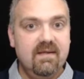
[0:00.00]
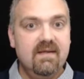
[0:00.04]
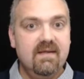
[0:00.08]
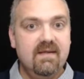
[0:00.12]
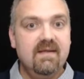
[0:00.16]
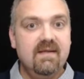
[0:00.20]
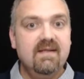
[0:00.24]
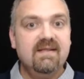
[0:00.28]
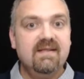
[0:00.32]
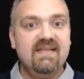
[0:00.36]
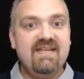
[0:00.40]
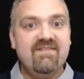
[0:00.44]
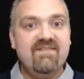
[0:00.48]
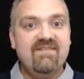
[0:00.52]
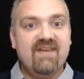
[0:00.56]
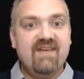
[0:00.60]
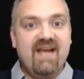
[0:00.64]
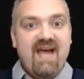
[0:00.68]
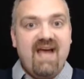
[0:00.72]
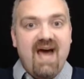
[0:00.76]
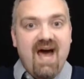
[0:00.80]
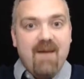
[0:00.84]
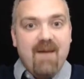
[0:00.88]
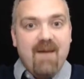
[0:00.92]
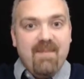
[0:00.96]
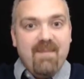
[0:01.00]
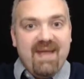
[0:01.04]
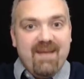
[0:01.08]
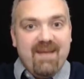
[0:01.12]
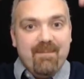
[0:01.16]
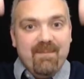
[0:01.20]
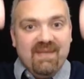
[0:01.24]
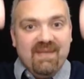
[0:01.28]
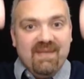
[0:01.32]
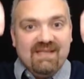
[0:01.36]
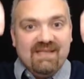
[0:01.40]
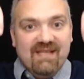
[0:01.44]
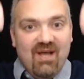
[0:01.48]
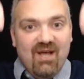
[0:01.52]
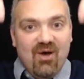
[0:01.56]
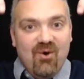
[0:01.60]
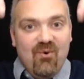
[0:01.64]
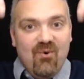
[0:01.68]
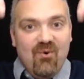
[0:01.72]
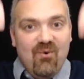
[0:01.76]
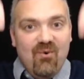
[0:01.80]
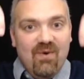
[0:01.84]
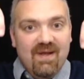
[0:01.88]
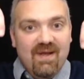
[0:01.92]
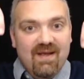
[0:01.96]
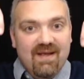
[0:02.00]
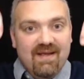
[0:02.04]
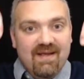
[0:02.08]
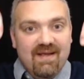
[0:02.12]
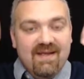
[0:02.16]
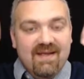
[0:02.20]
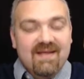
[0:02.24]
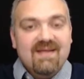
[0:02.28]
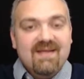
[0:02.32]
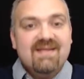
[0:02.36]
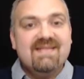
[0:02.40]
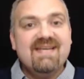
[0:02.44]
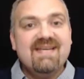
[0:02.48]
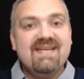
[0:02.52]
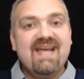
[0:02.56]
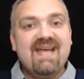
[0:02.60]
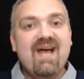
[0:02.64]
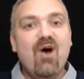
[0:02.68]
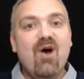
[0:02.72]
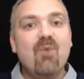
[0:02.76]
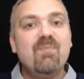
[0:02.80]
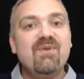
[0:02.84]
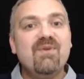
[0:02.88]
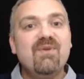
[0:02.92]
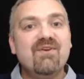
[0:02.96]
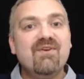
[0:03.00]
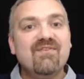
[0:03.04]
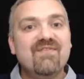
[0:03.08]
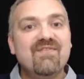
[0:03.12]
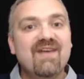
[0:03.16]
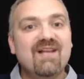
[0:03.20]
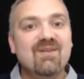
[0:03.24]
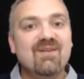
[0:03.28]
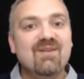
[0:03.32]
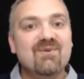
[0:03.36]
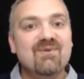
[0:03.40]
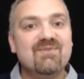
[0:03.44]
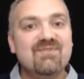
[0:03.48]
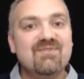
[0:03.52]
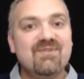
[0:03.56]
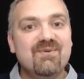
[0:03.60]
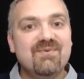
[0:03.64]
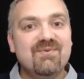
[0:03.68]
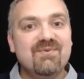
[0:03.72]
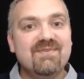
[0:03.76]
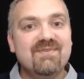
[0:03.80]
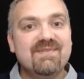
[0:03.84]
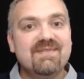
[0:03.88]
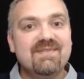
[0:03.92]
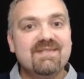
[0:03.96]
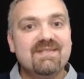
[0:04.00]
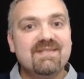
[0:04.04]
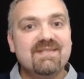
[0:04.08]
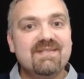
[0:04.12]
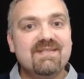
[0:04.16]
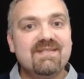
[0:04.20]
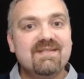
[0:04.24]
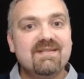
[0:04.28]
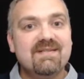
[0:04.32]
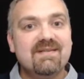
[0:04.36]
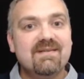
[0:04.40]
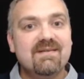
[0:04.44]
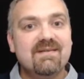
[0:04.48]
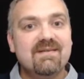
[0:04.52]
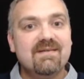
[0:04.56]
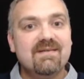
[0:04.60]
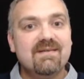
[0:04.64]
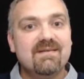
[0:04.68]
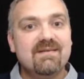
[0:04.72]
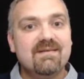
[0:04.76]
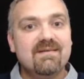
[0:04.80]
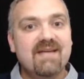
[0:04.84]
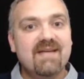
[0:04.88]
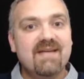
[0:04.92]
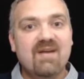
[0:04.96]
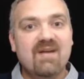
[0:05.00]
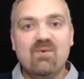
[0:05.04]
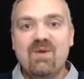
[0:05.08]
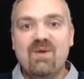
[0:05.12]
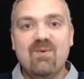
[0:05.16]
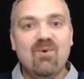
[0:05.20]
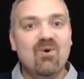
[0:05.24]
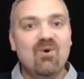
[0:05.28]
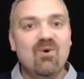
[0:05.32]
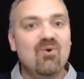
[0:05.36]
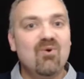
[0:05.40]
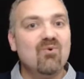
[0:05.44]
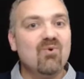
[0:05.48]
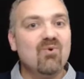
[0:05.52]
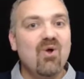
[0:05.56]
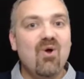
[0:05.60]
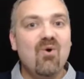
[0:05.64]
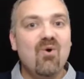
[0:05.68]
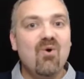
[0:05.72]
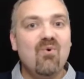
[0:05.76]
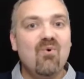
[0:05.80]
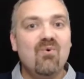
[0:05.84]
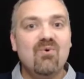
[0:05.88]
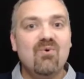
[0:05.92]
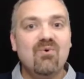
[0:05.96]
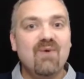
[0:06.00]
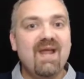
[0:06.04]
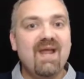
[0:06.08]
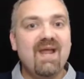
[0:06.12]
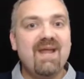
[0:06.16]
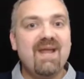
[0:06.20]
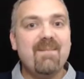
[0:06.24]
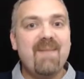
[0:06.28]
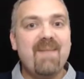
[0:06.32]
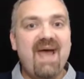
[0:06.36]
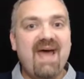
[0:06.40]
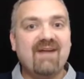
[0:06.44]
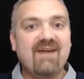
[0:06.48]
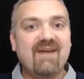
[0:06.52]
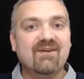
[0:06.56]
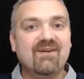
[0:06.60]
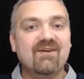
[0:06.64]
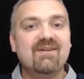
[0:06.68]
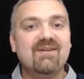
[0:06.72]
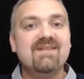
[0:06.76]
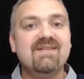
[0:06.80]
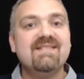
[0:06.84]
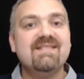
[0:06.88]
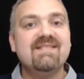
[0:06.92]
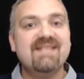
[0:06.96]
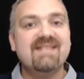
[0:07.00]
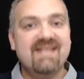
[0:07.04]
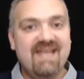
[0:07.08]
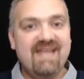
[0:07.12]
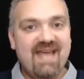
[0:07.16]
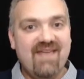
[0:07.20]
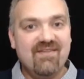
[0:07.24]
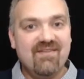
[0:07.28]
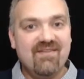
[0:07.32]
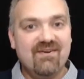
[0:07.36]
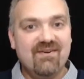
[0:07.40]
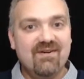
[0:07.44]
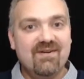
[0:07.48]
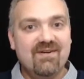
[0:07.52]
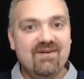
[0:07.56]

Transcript: Leave a comment below to help your fellow students, and we will grow gray matter together.